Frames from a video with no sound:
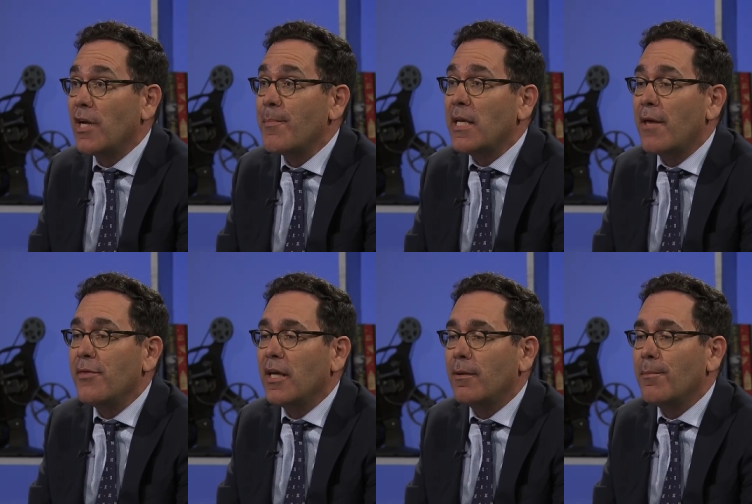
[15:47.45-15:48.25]
I mean, I
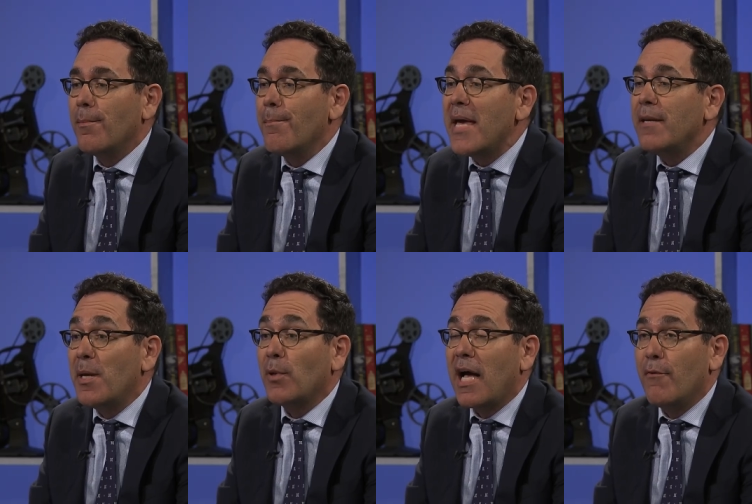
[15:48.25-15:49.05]
think many
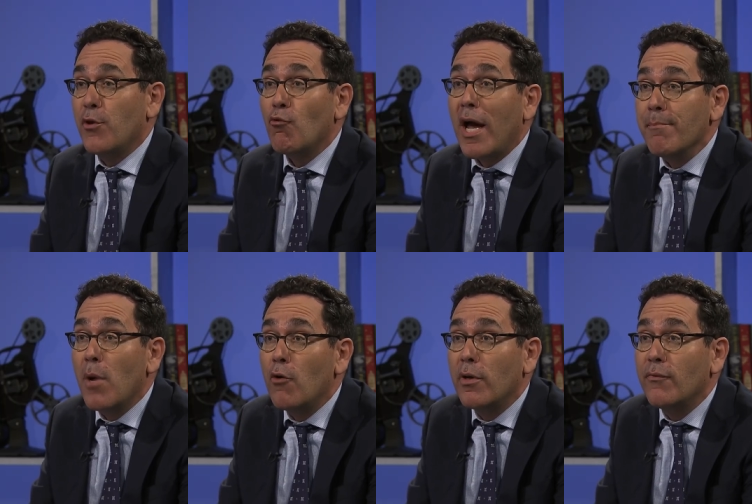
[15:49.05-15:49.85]
people have the right
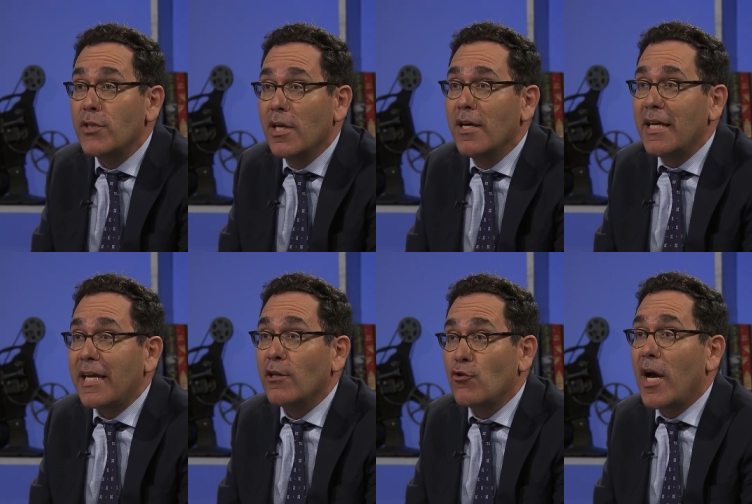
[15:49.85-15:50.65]
motives
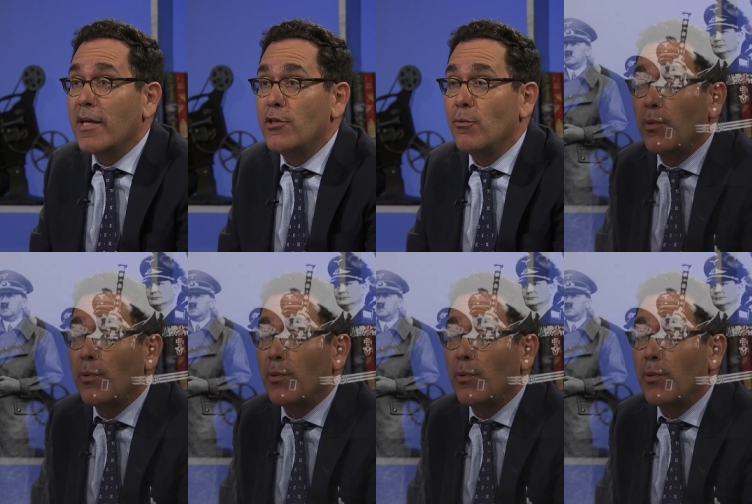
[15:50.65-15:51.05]
in trying to